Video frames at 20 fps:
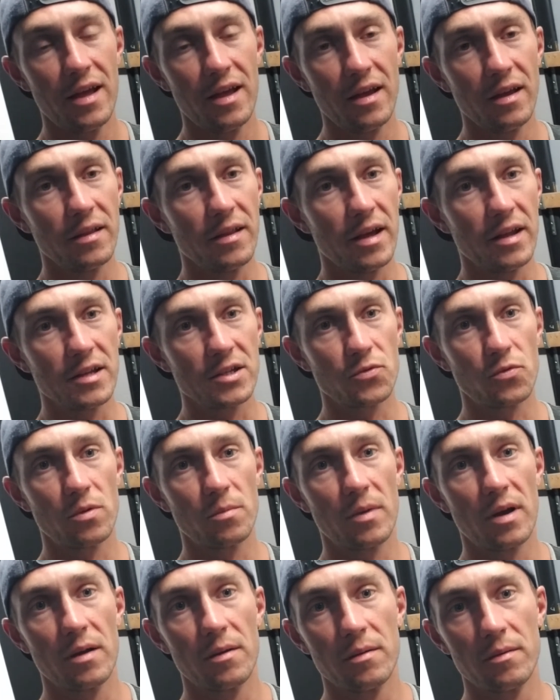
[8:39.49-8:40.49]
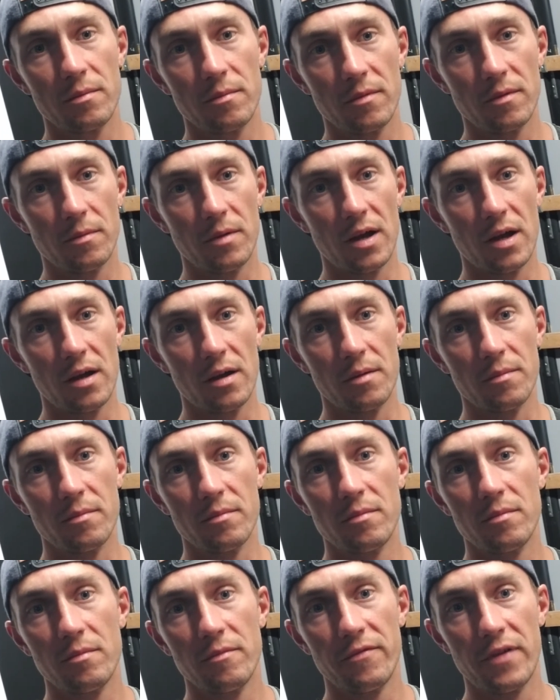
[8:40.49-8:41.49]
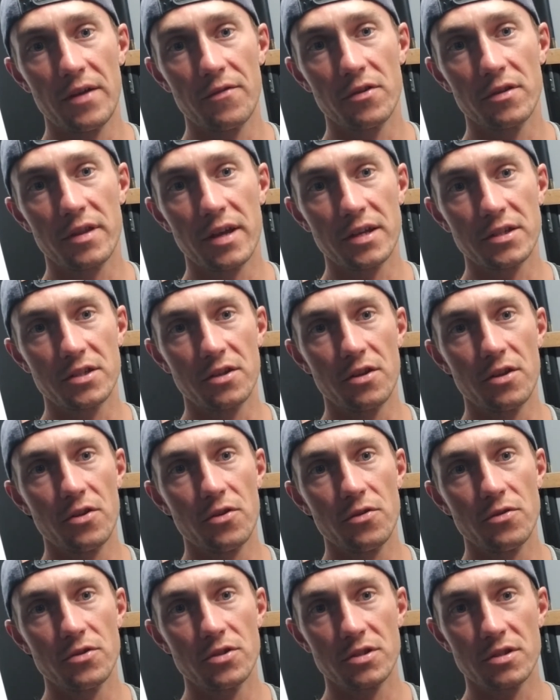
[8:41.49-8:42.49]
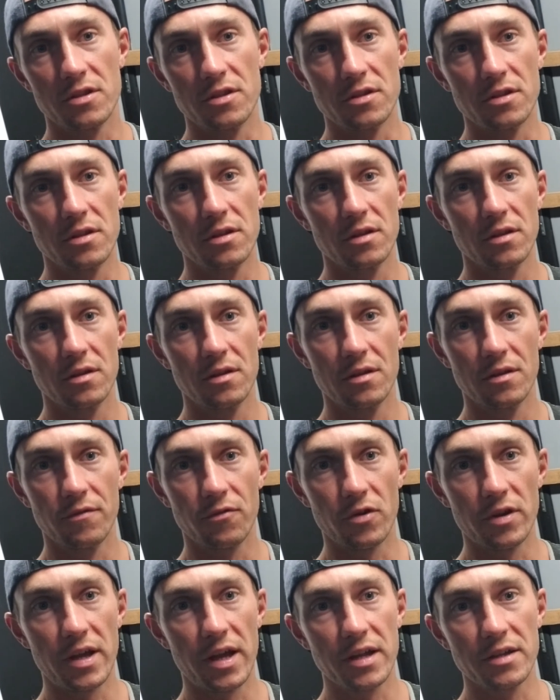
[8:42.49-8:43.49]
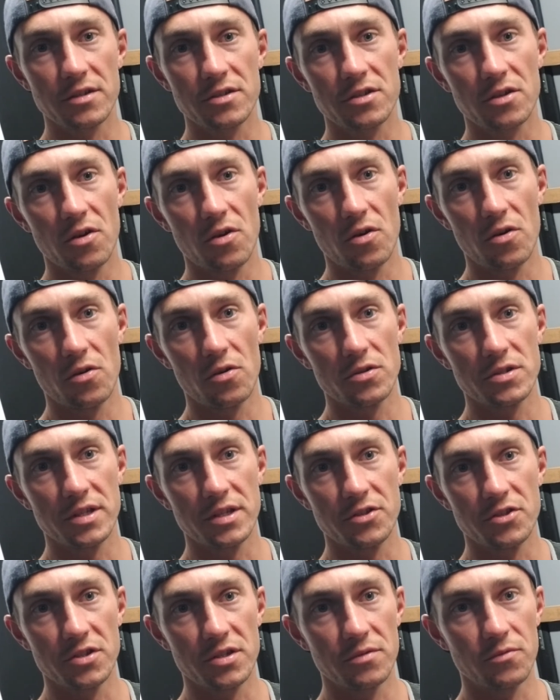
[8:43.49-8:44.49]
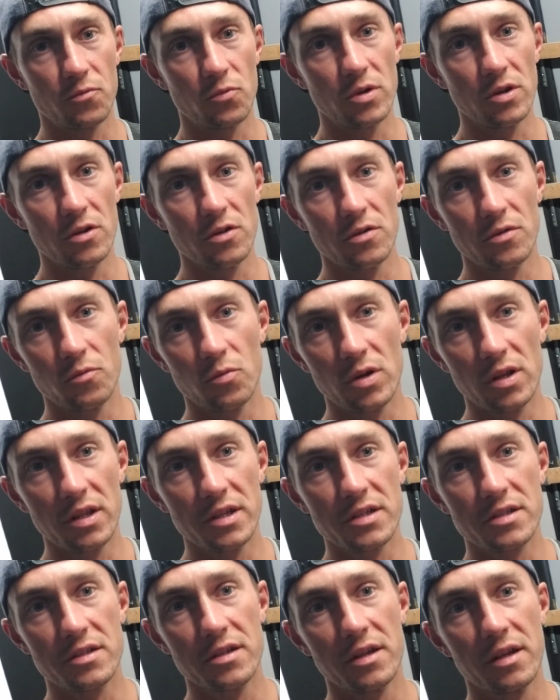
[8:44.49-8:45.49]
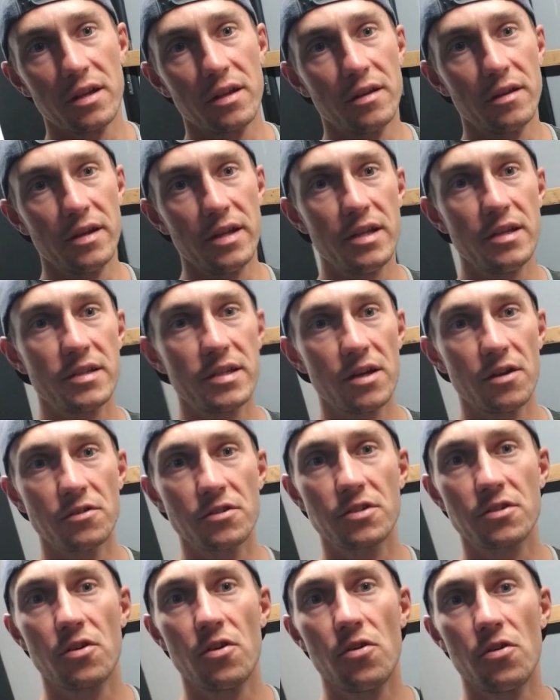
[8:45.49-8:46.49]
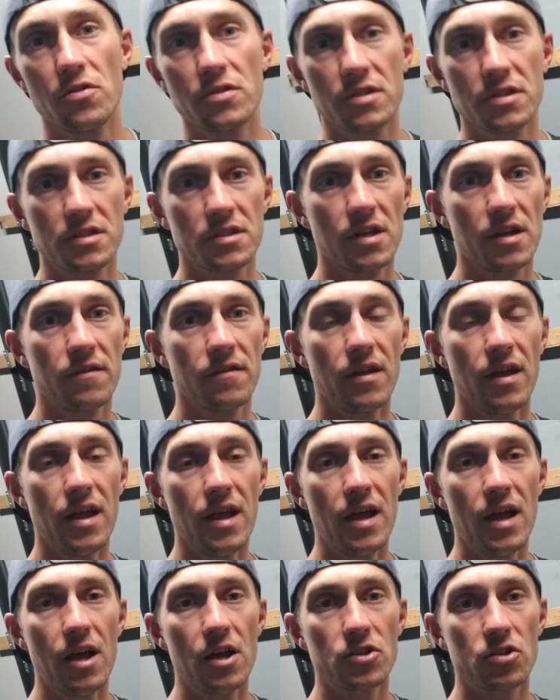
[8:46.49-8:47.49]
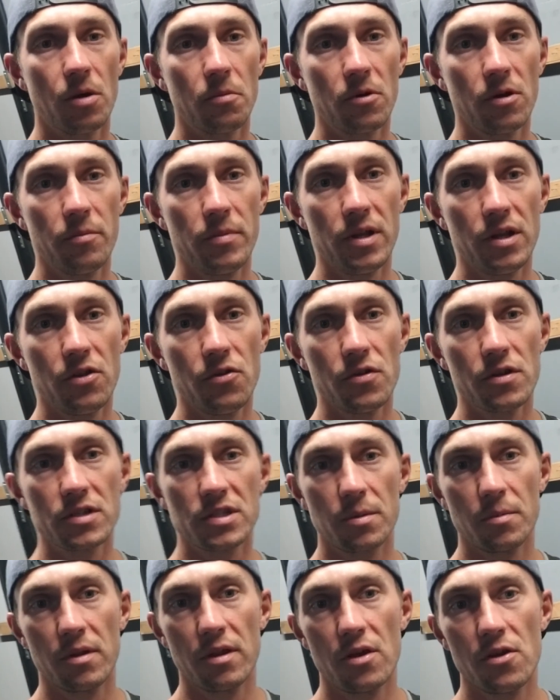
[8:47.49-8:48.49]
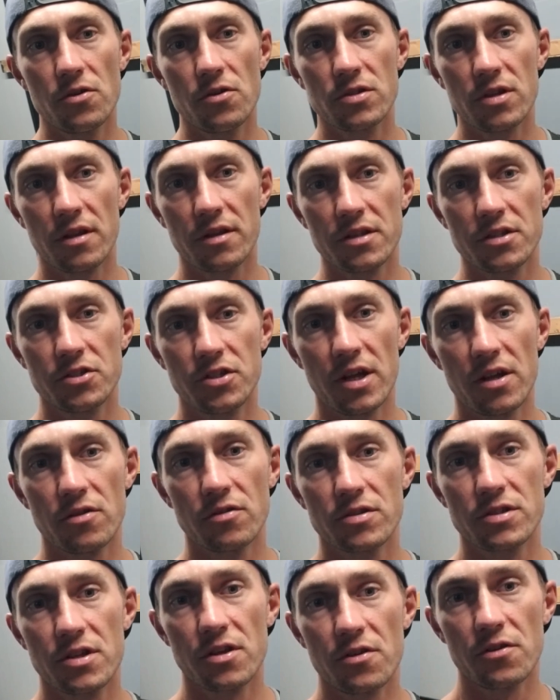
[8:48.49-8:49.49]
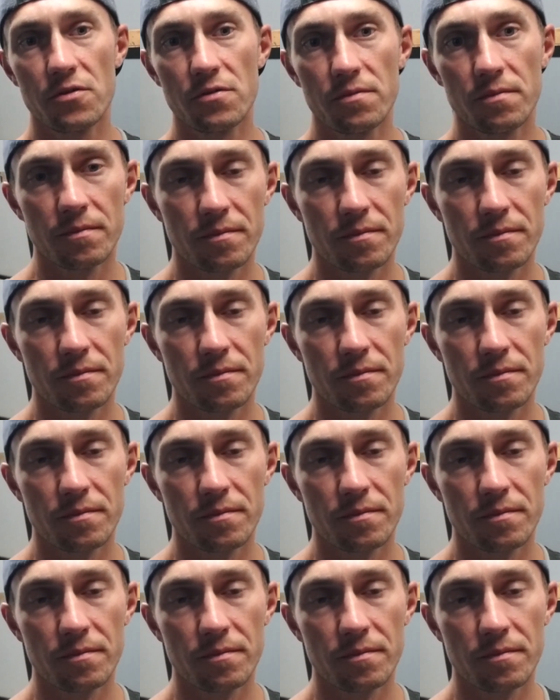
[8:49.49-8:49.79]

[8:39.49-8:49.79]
That is one of my favorite things to do, just the freehand skulls and just realistic detailed skulls and stuff. So I'm going to be doing some of those on this channel soon.